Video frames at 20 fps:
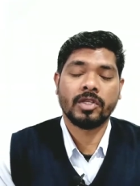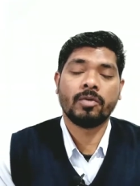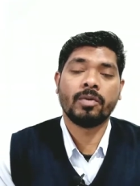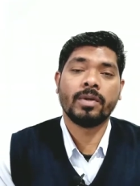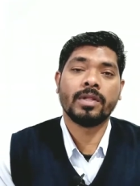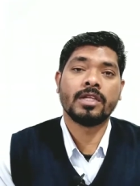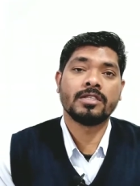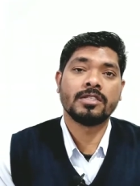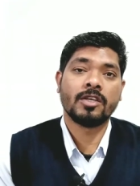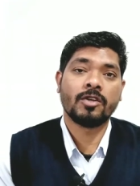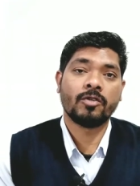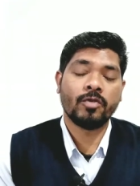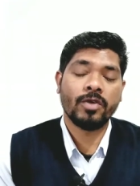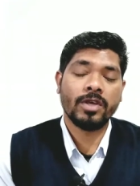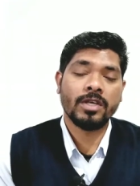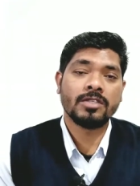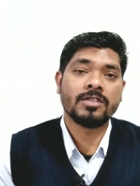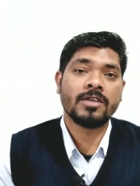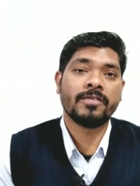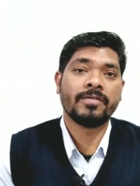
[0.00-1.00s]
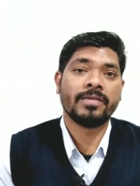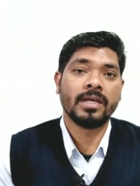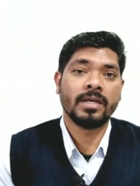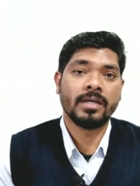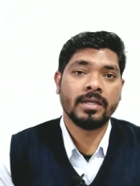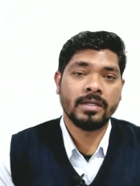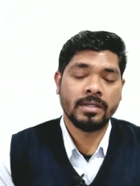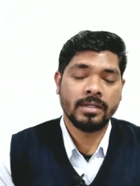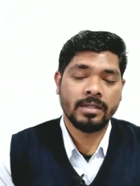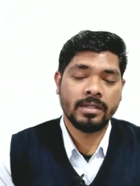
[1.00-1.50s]
when the surface of the
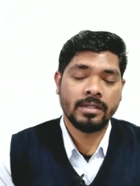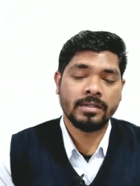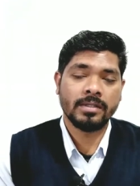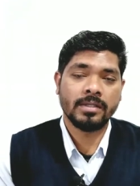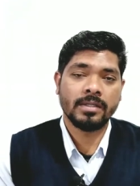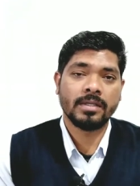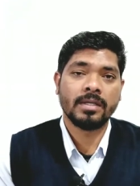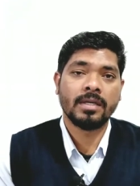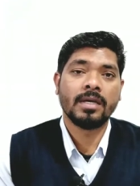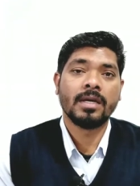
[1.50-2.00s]
earth